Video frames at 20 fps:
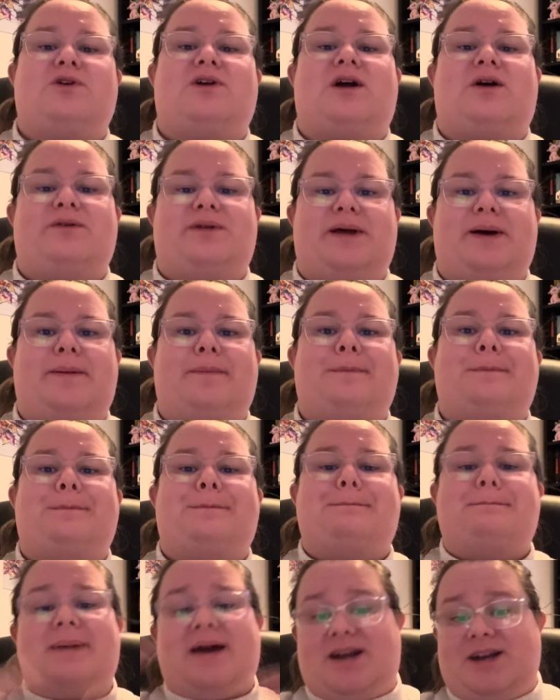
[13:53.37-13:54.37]
ground up
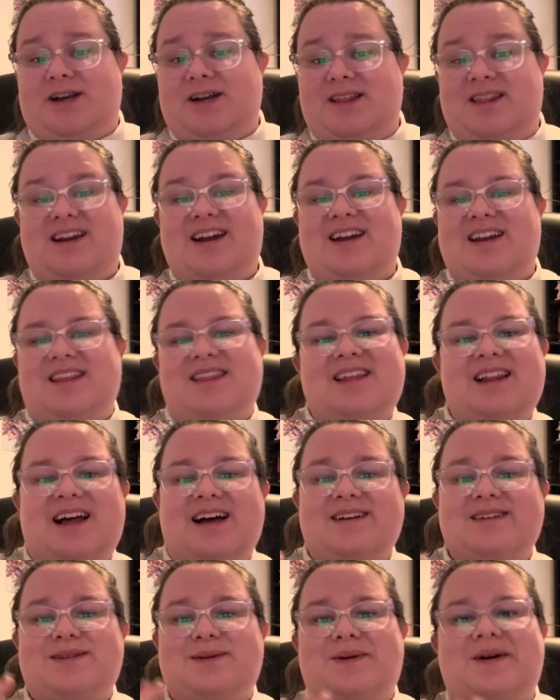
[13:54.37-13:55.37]
better than I did the
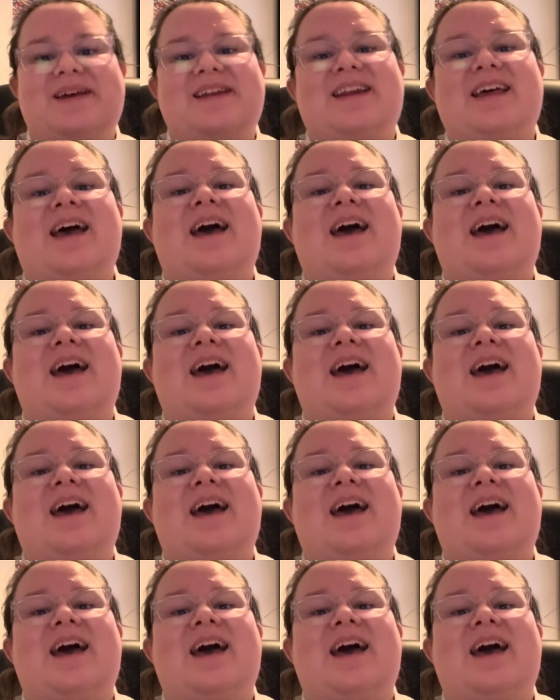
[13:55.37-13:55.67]
last one.